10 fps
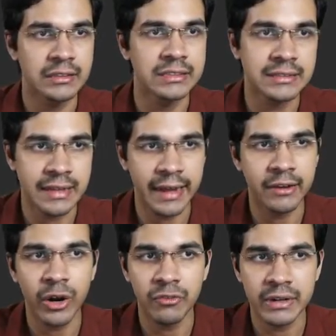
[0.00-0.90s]
just like
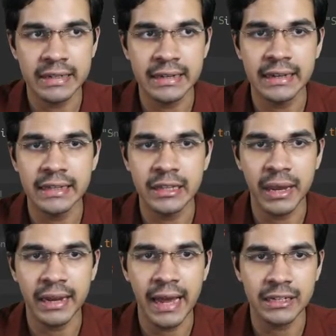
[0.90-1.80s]
what we did in the
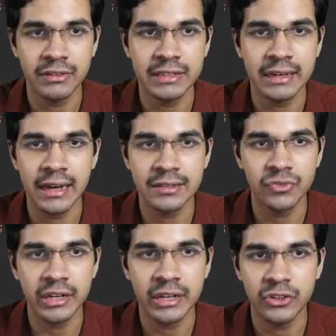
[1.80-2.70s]
main activity class,
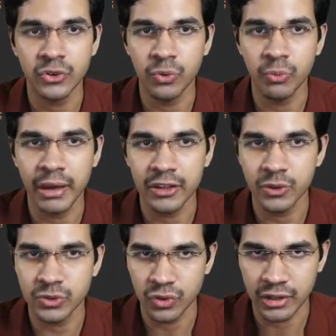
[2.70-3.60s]
we need to make
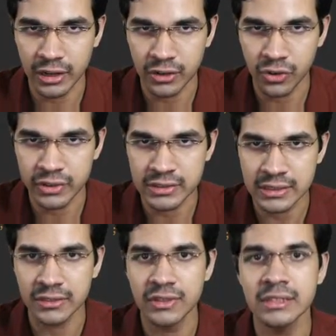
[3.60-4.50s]
use of the retrofit
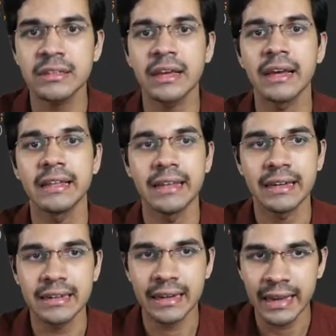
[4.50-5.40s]
service,
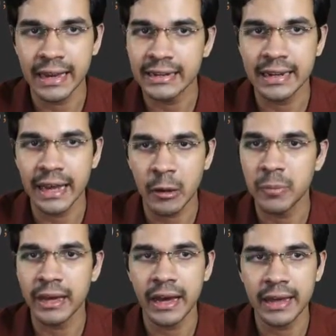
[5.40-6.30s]
then create an
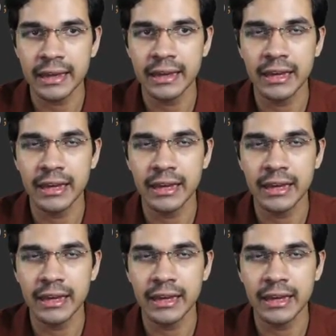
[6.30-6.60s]
API